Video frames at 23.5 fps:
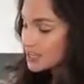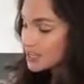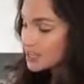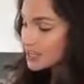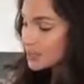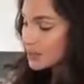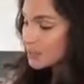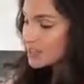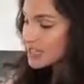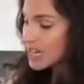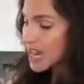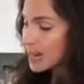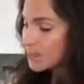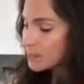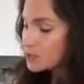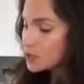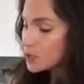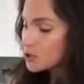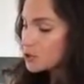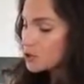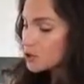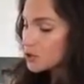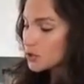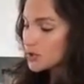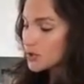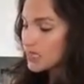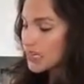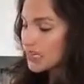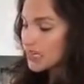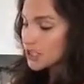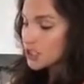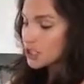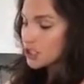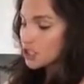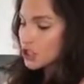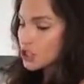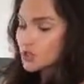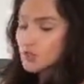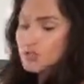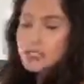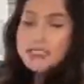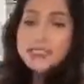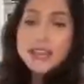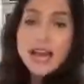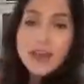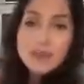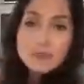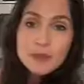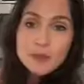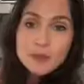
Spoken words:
Sometimes you do need to stop